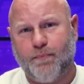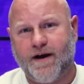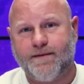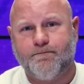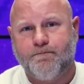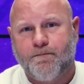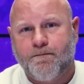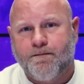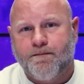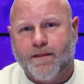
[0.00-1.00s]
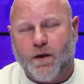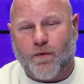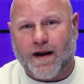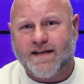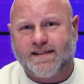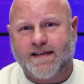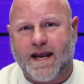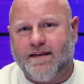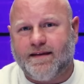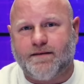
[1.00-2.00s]
But when I
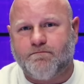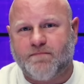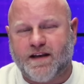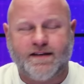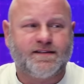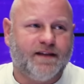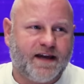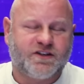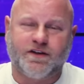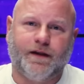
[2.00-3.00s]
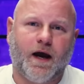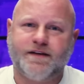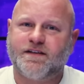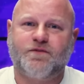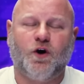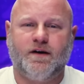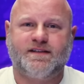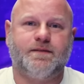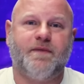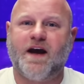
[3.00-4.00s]
say that his election lies have
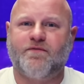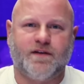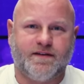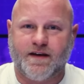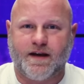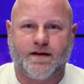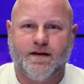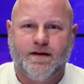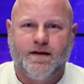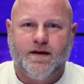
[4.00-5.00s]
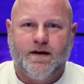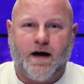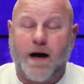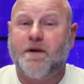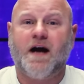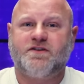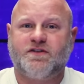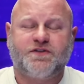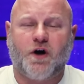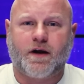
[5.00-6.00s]
cost him everything, I'm not
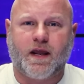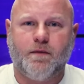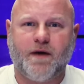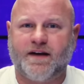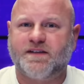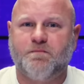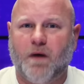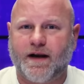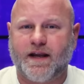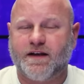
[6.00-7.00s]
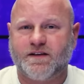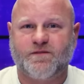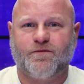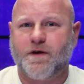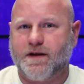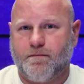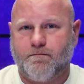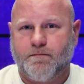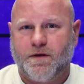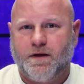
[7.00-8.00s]
just talking about his money and his
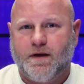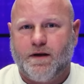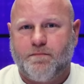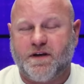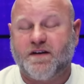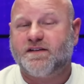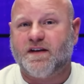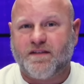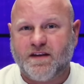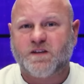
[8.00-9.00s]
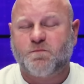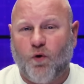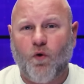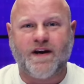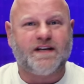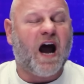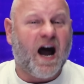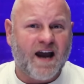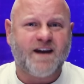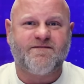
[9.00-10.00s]
freedom. Because at this point,
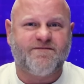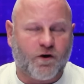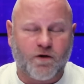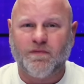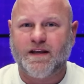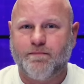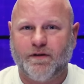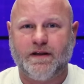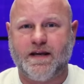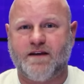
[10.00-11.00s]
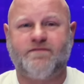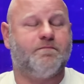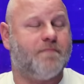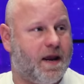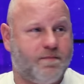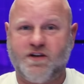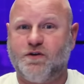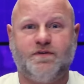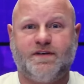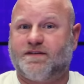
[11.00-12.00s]
I firmly believe, and maybe
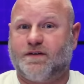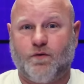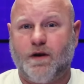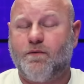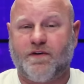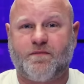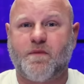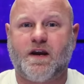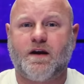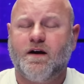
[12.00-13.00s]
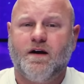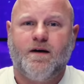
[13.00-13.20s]
you disagree with me,